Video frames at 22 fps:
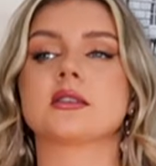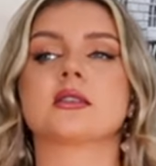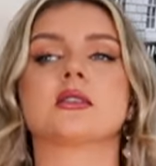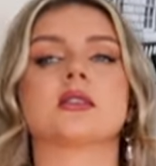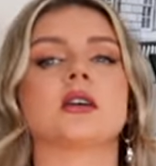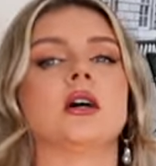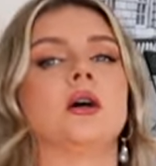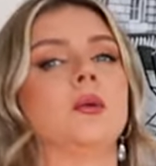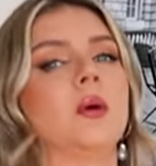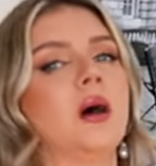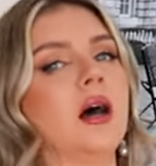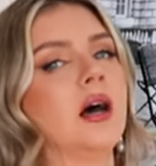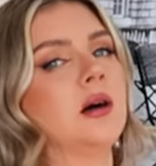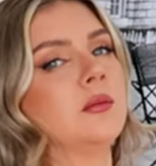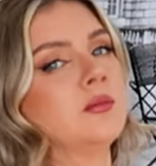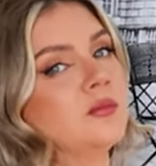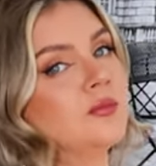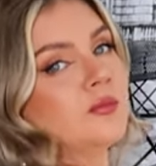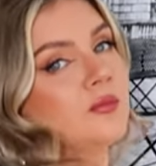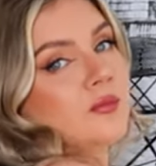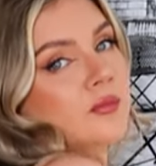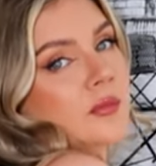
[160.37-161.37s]
So,
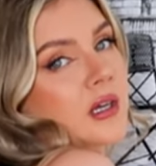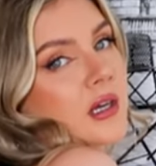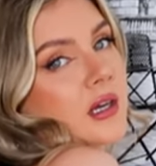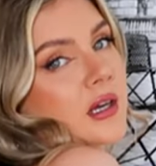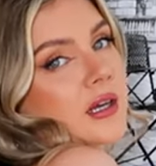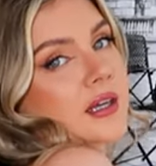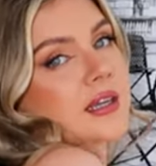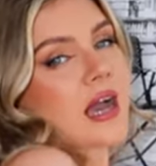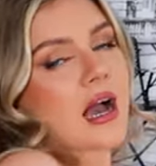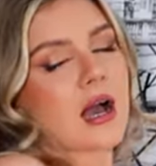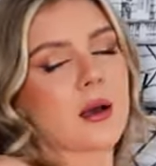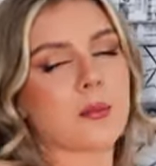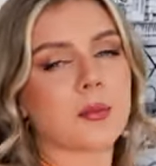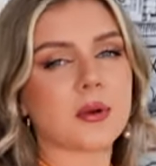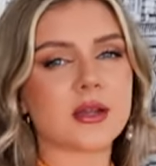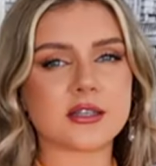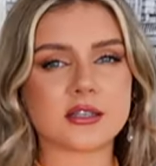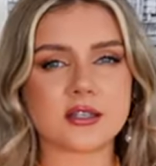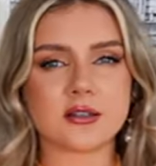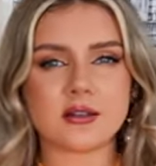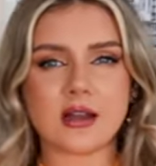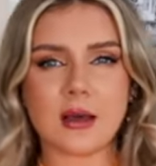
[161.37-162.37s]
um, yeah,
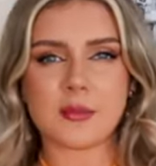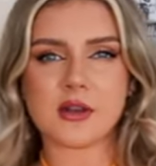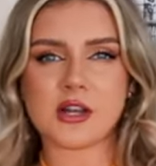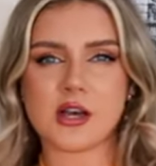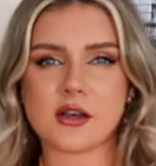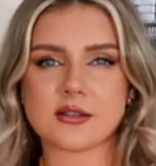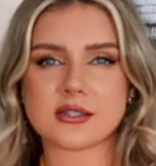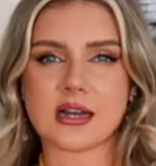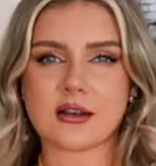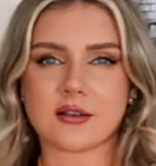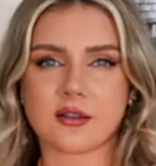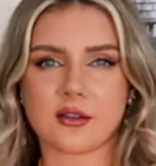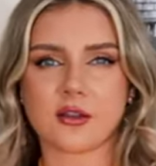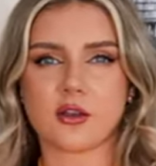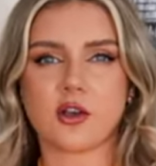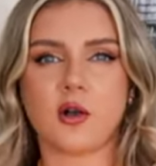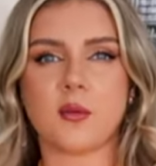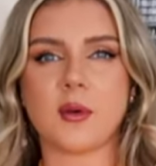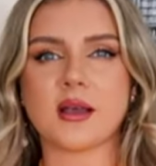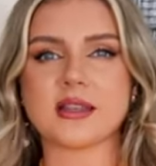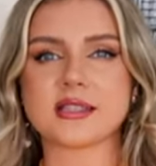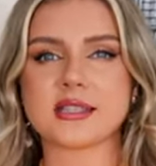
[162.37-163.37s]
please do let me know down in the
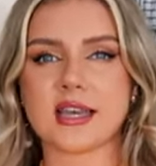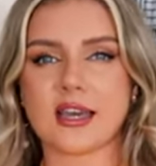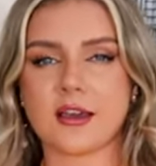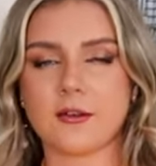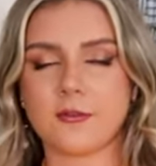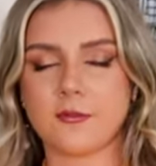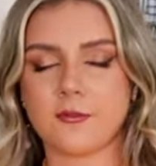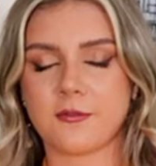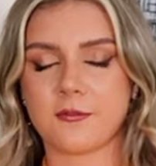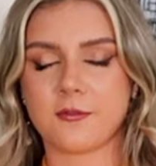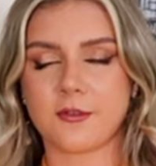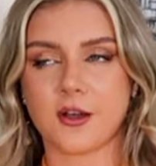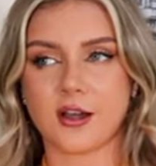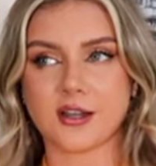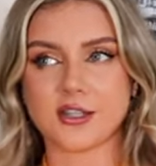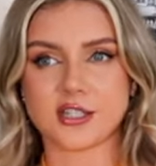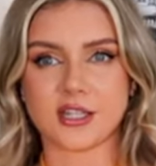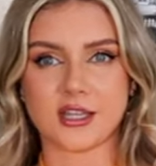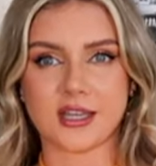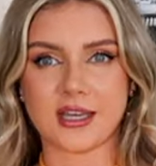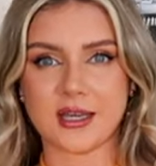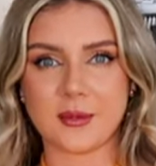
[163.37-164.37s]
comments if I
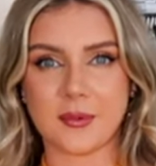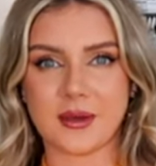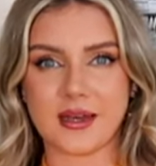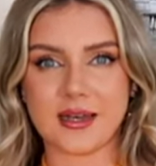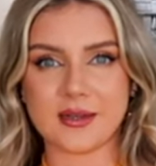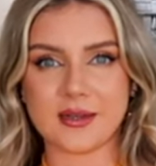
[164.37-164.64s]
should keep